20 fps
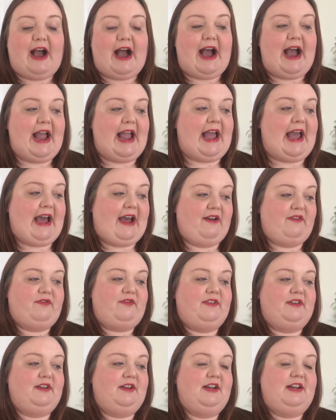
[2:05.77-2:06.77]
I
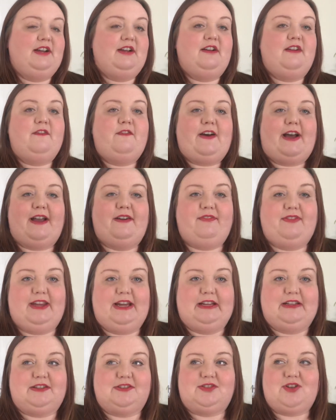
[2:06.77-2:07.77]
have 5
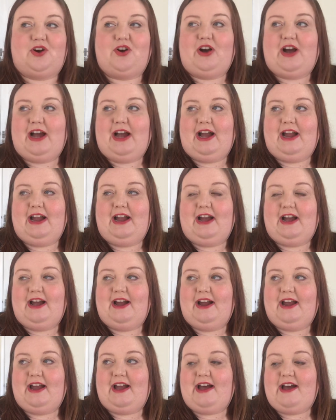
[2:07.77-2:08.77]
things, or I
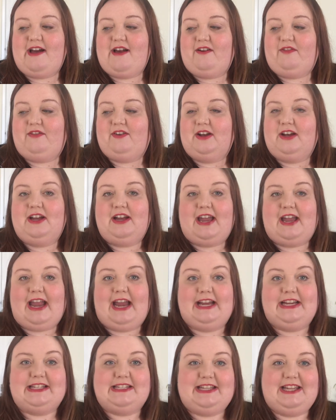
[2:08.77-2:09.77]
have
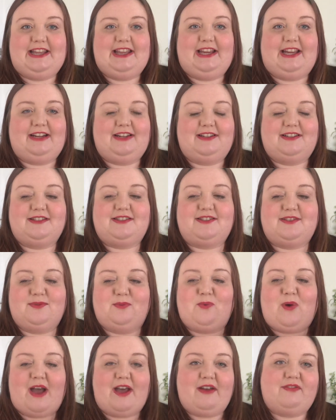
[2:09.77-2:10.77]
80 things,
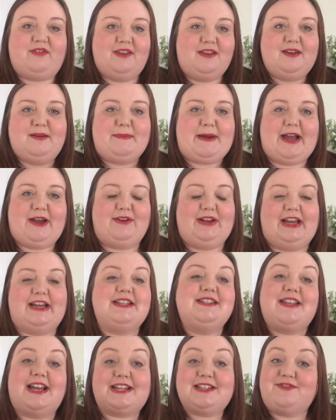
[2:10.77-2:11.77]
whatever the amount is,
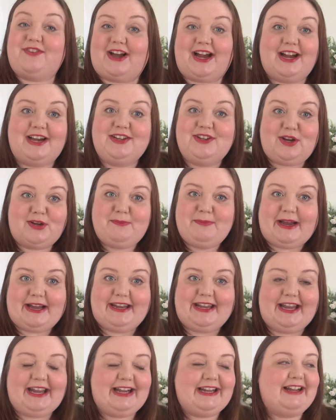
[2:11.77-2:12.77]
that's fine, don't
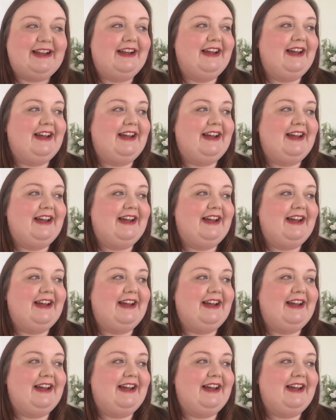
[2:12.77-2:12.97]
panic,